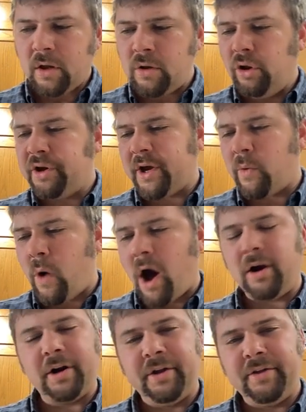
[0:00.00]
look at
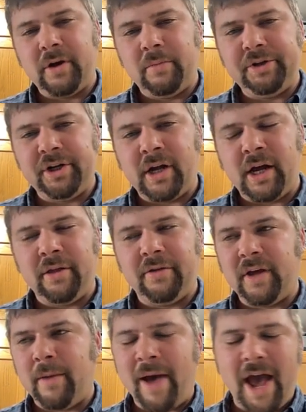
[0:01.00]
water consumption on
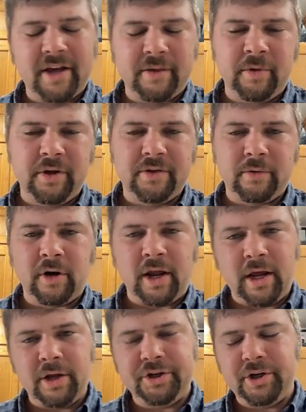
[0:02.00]
say a Maximus or
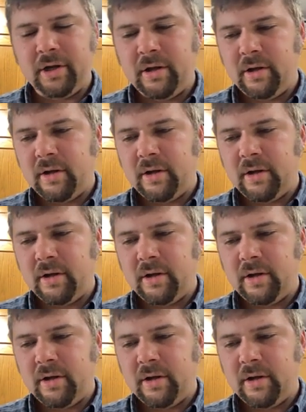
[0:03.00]
an Edge